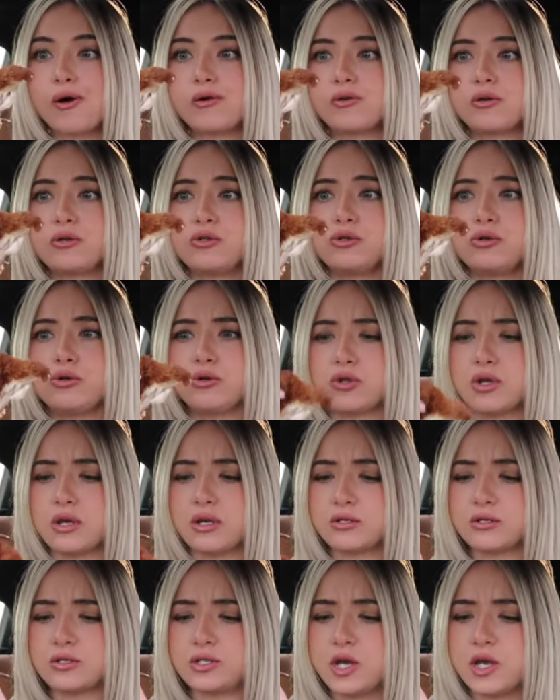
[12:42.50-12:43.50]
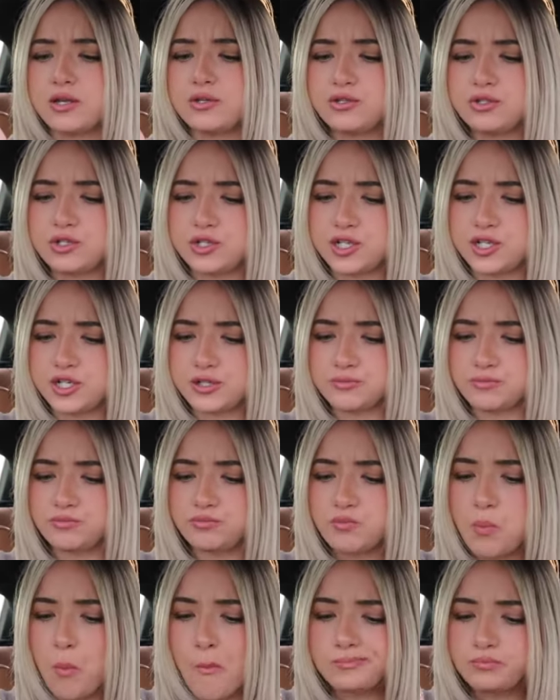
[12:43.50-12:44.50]
Okay, this whole thing is tasty.
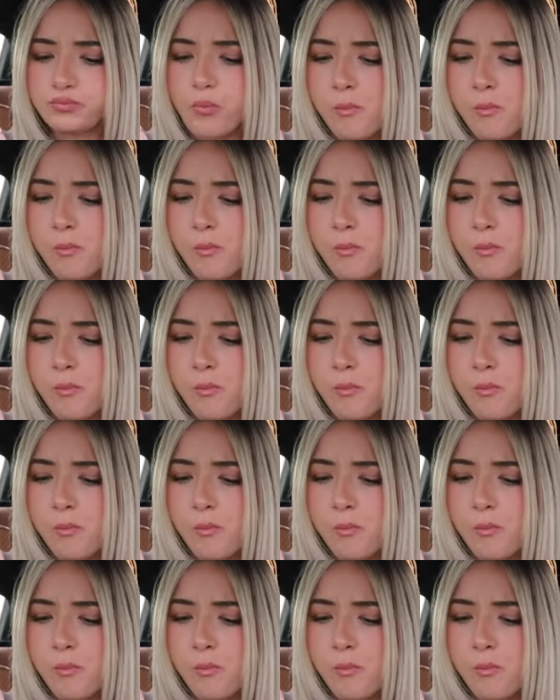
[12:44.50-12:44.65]
I'm